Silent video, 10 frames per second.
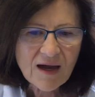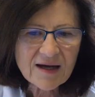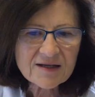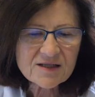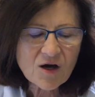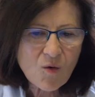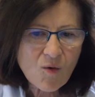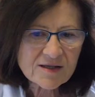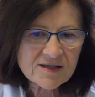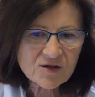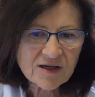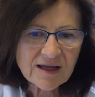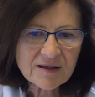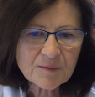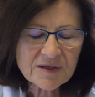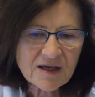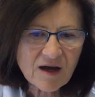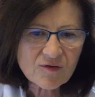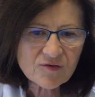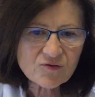And once again, be
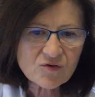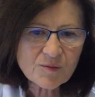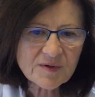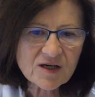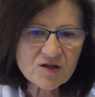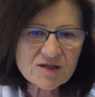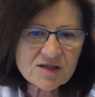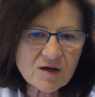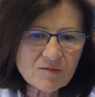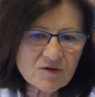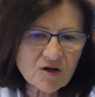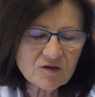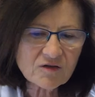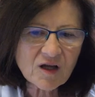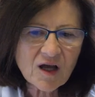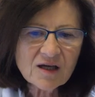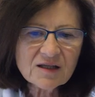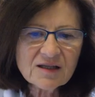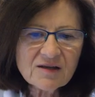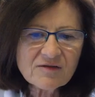careful, because some dots
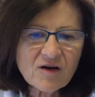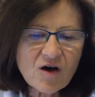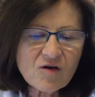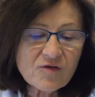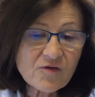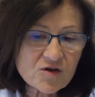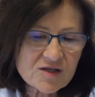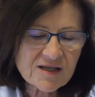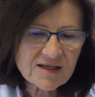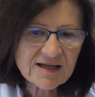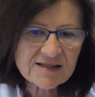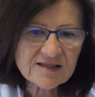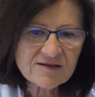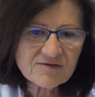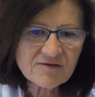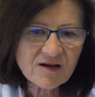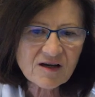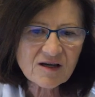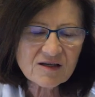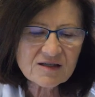give a false negative
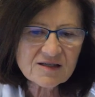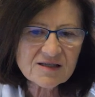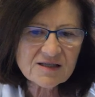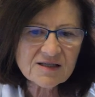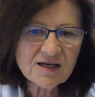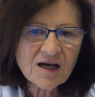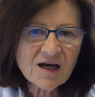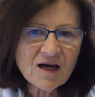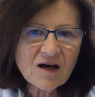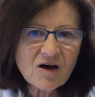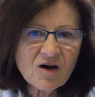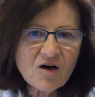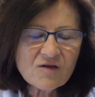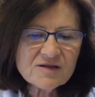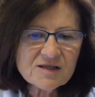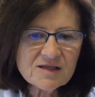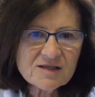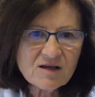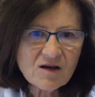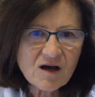ET of
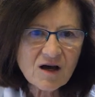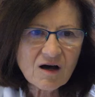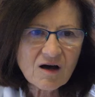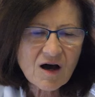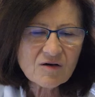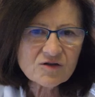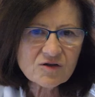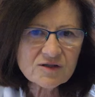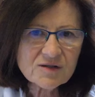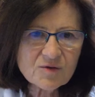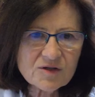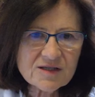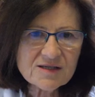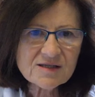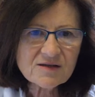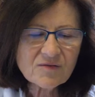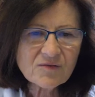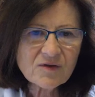these autoantibodies.